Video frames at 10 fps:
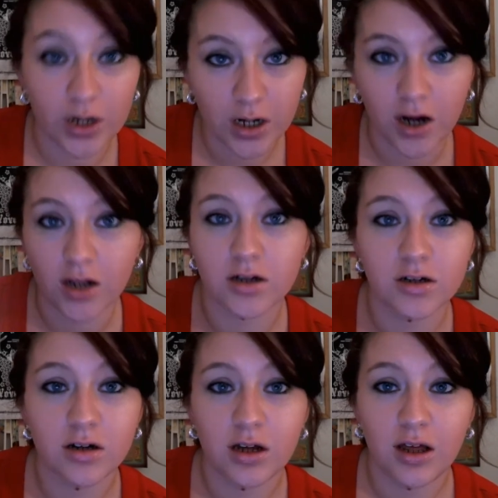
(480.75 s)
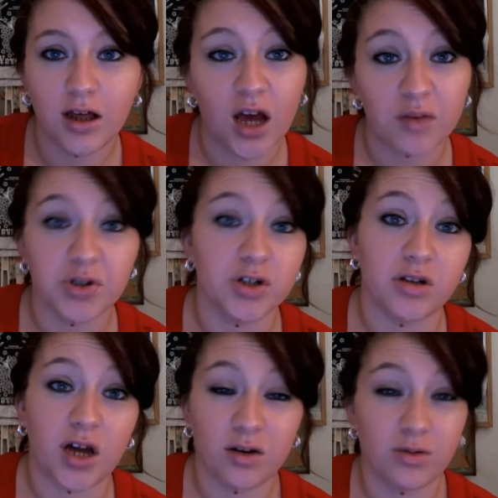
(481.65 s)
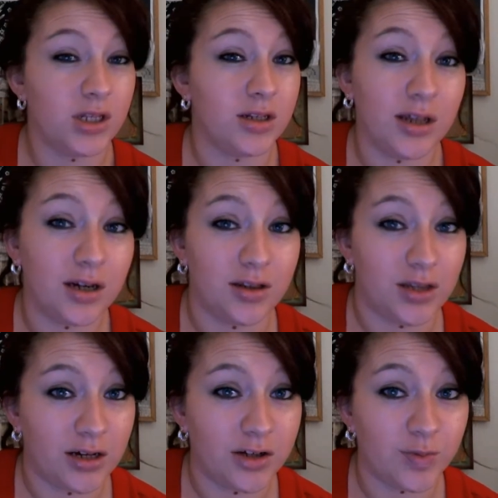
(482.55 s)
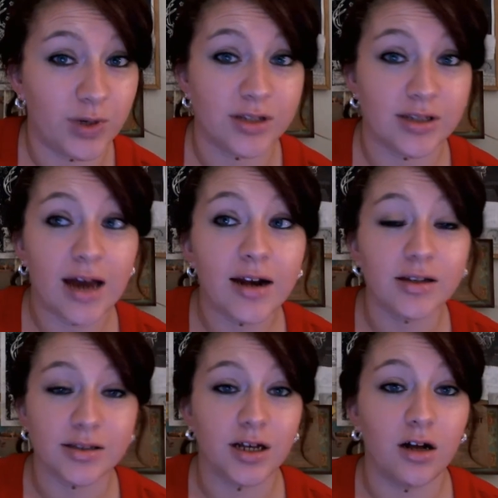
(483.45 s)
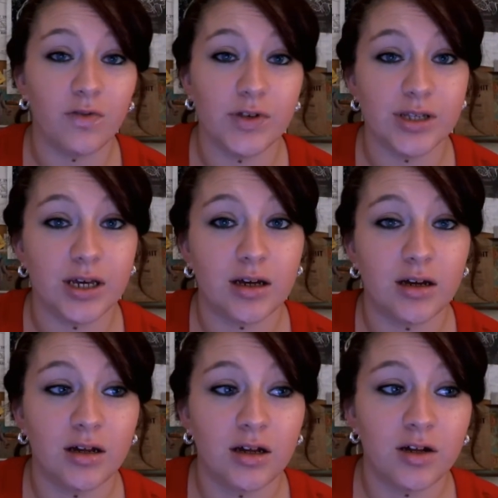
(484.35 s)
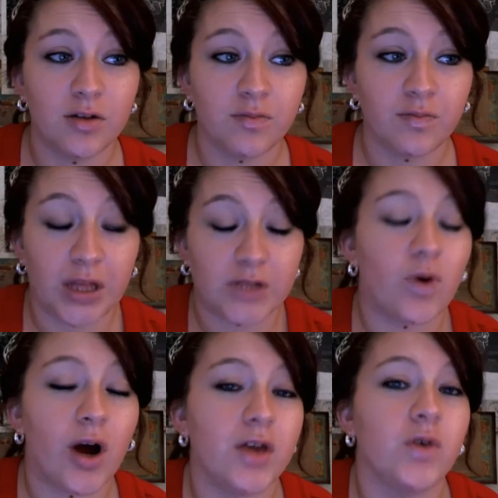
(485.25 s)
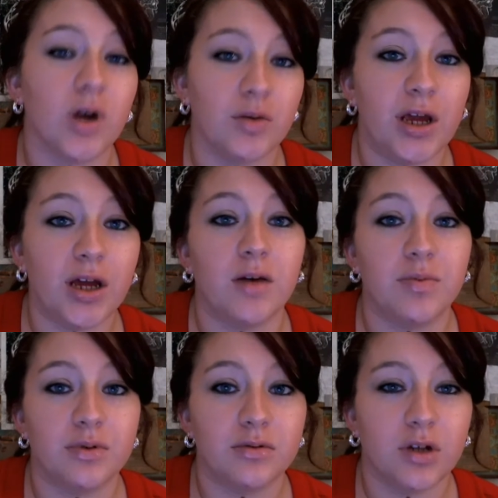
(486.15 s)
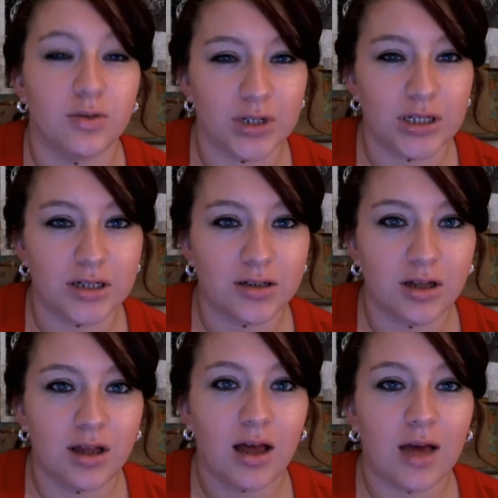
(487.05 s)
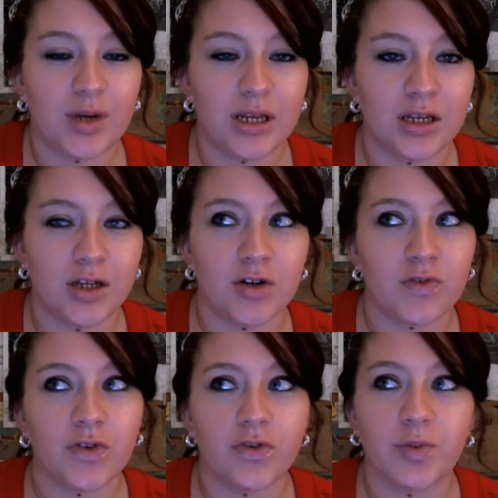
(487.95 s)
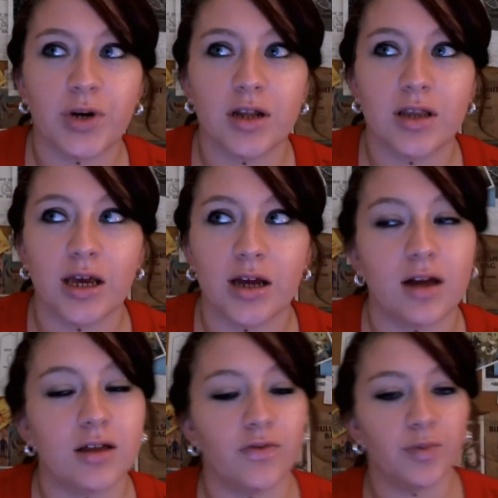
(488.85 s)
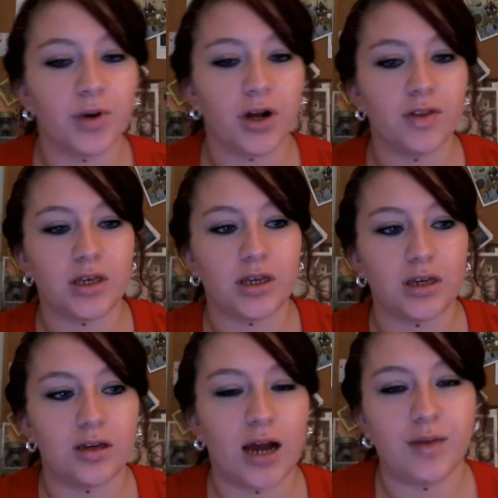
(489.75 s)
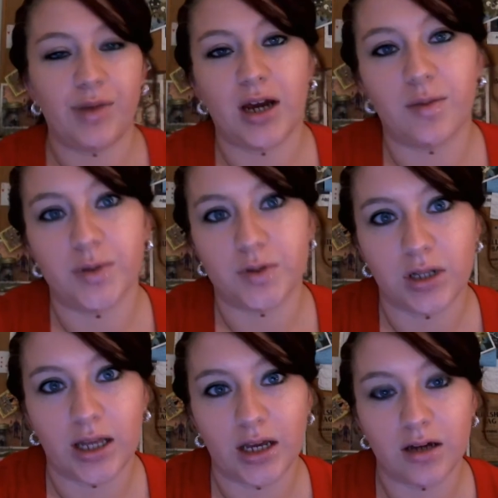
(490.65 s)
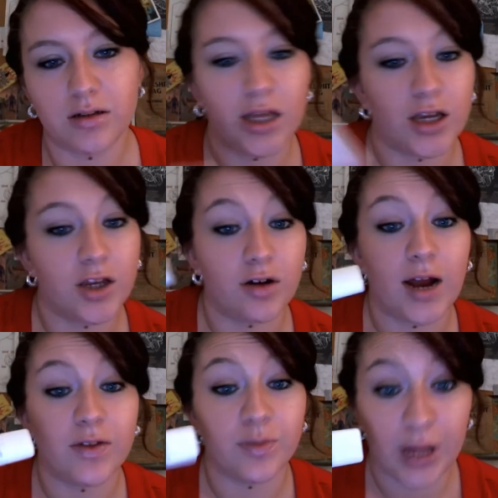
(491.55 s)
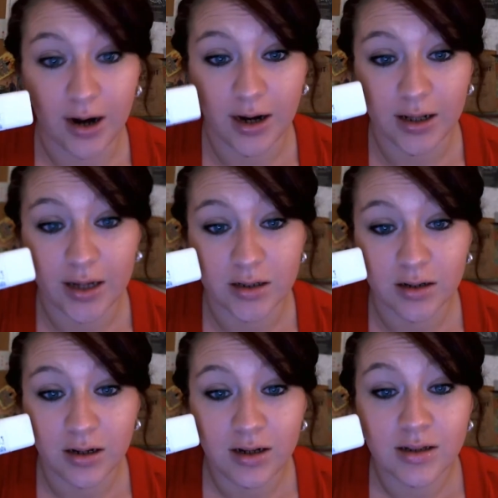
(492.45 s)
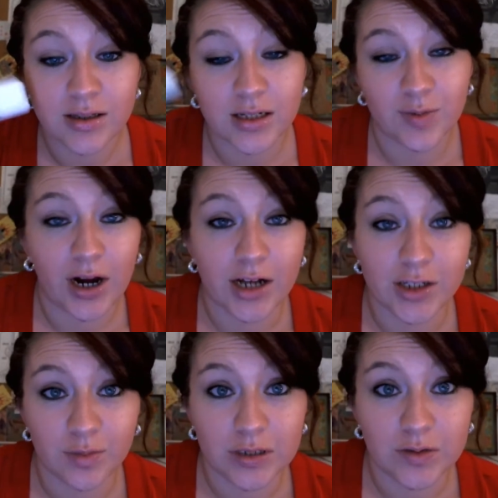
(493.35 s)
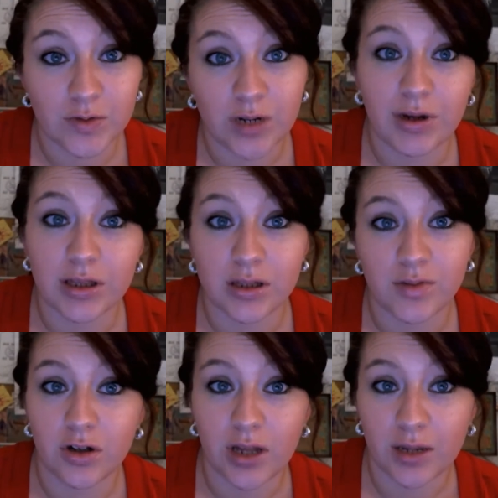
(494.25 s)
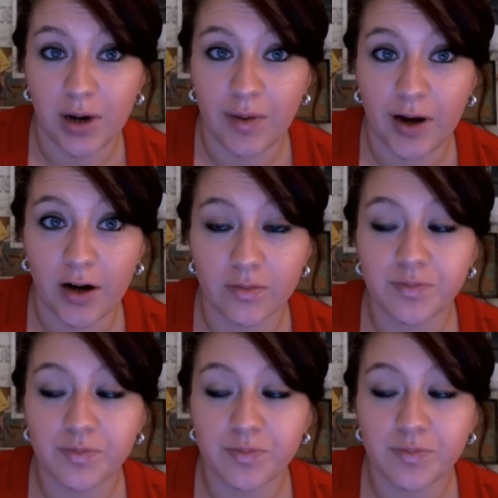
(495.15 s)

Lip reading: color, I'm good. I don't really need anything else, because that in itself is like, that's why you wear makeup, really. I mean, if you put on the eye makeup, it's really like I have the black eyeliner. It's because my eyes are blue. I'm trying to make them, like pop out.